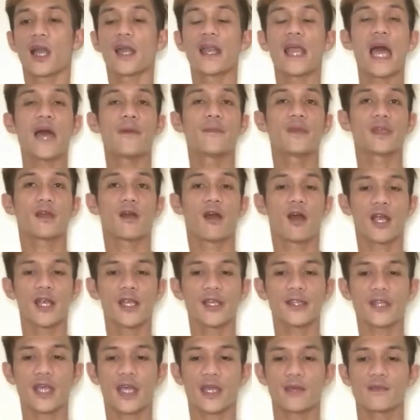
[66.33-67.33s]
are having
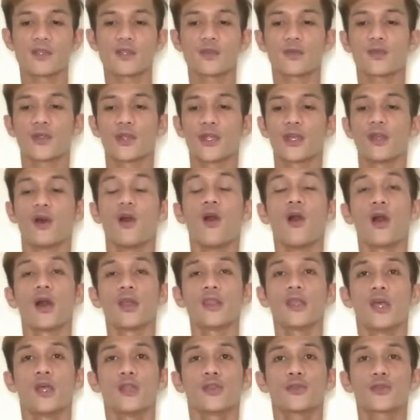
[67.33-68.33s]
hard times to turn
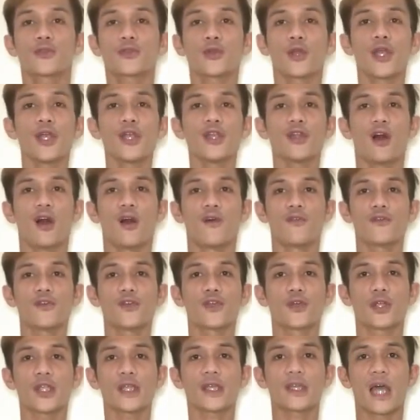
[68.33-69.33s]
on, to turn off
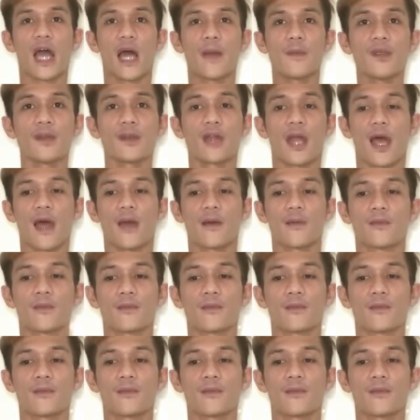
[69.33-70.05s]
your camera.